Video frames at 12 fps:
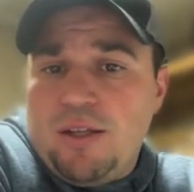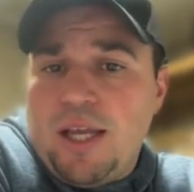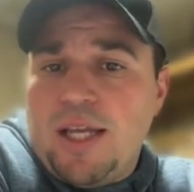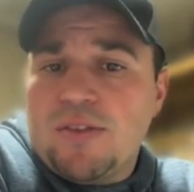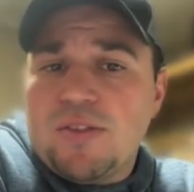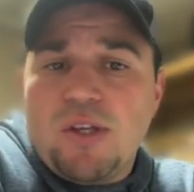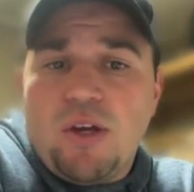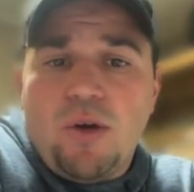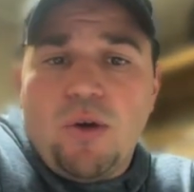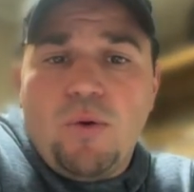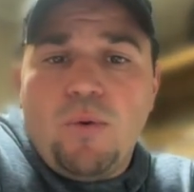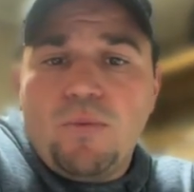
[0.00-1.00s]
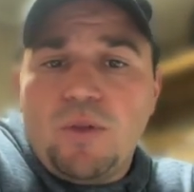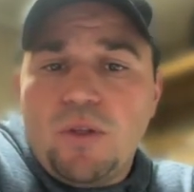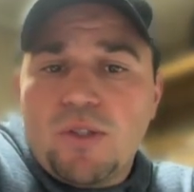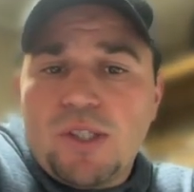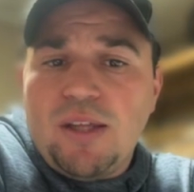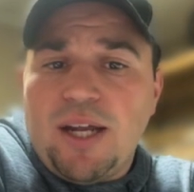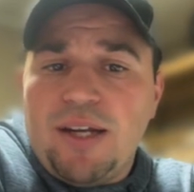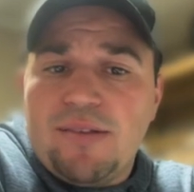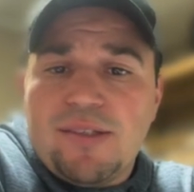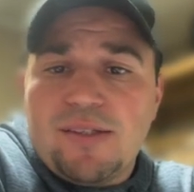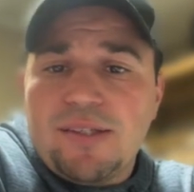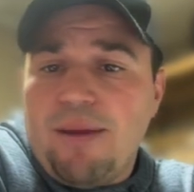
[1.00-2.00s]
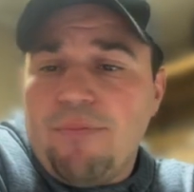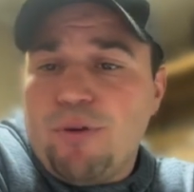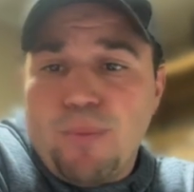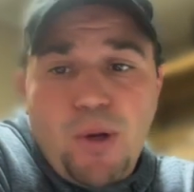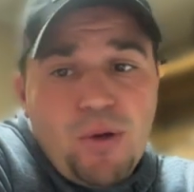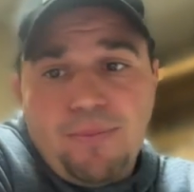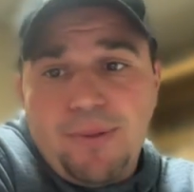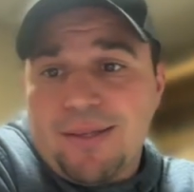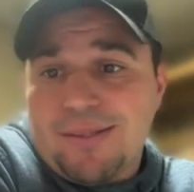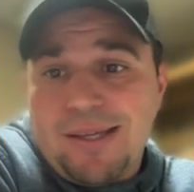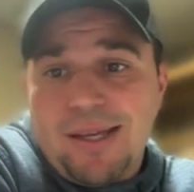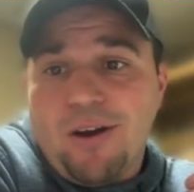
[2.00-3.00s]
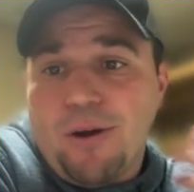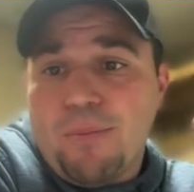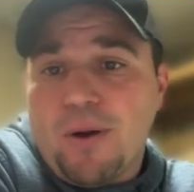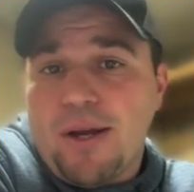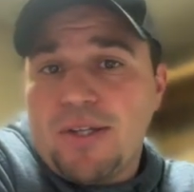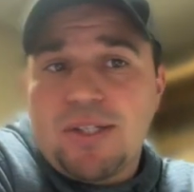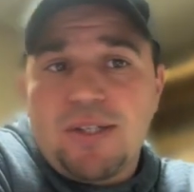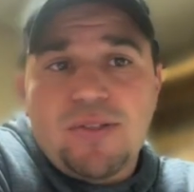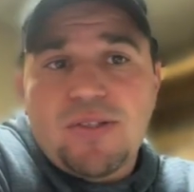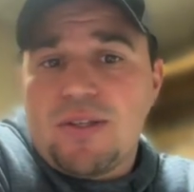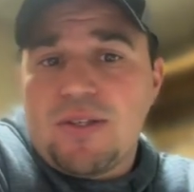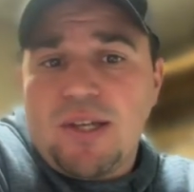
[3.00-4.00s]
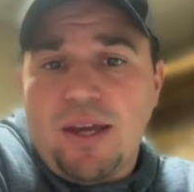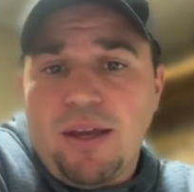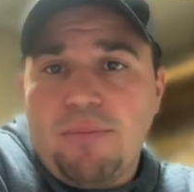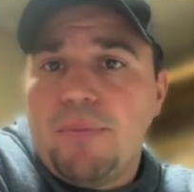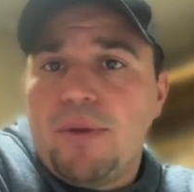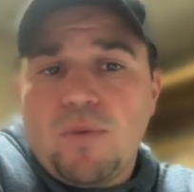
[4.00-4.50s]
And so you'll see it's the same for both because, again, our pricing's the same.